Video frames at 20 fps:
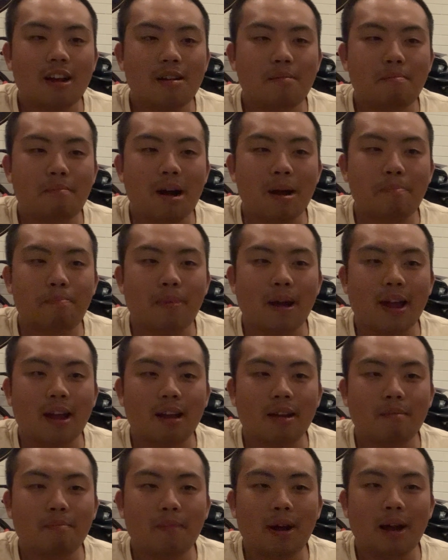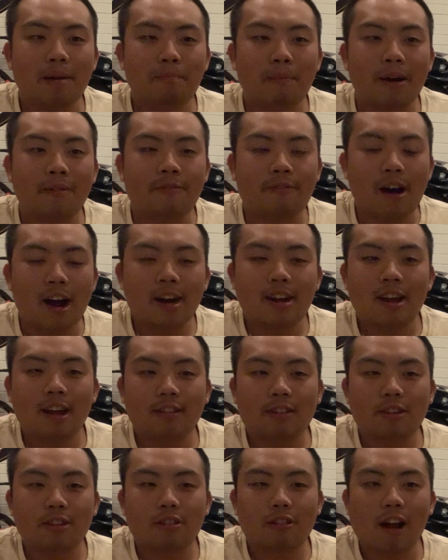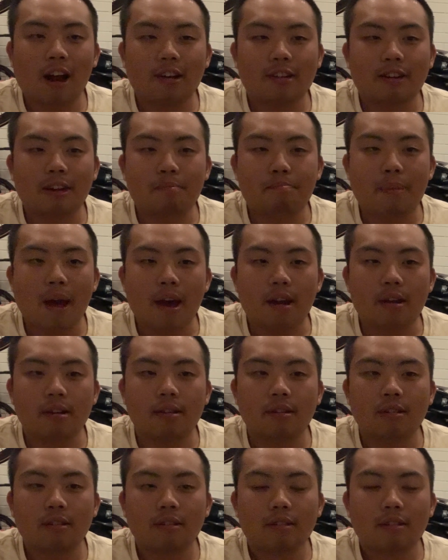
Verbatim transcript: my bank, my, my finances are actually better